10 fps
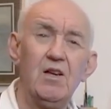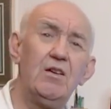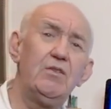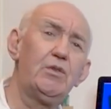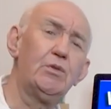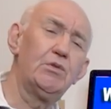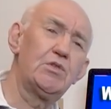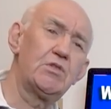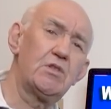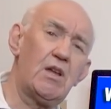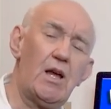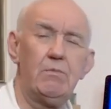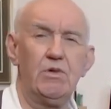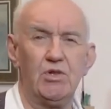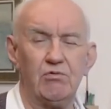And of course,
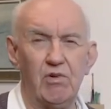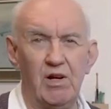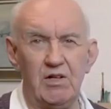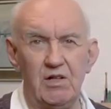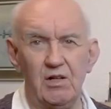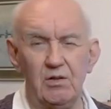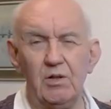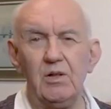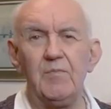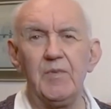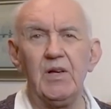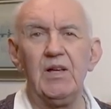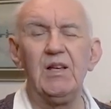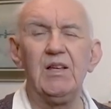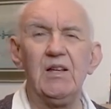amateur radio
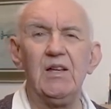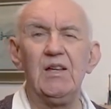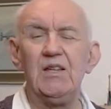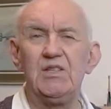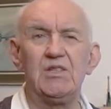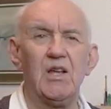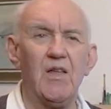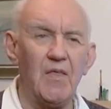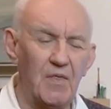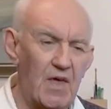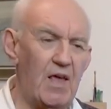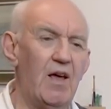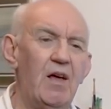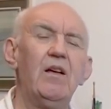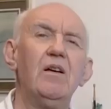is
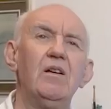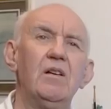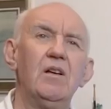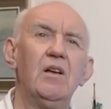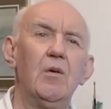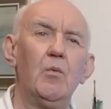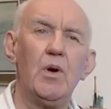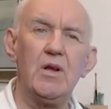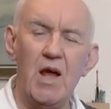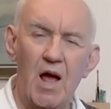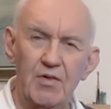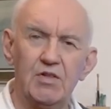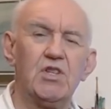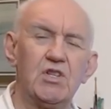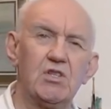there when other
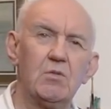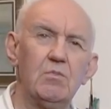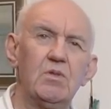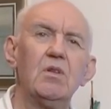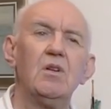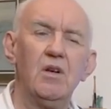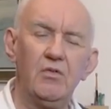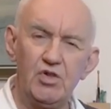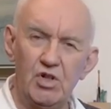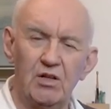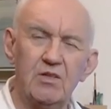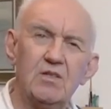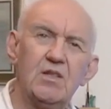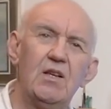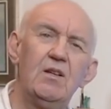systems have shut
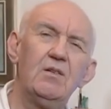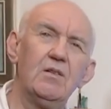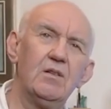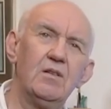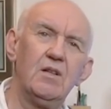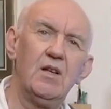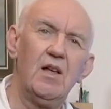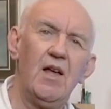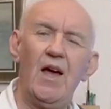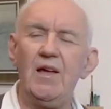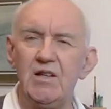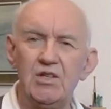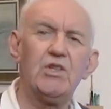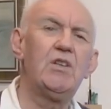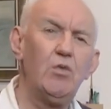down. And
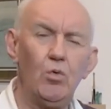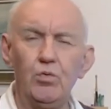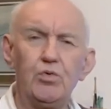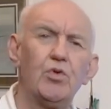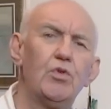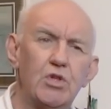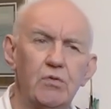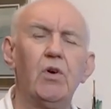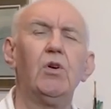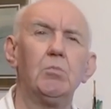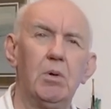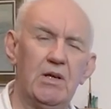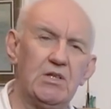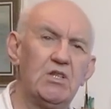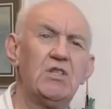it's in all sorts of odd
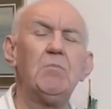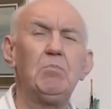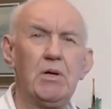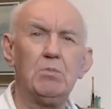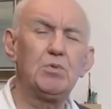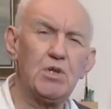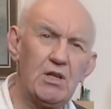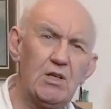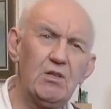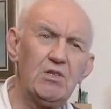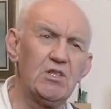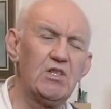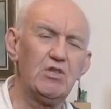places, in people's houses.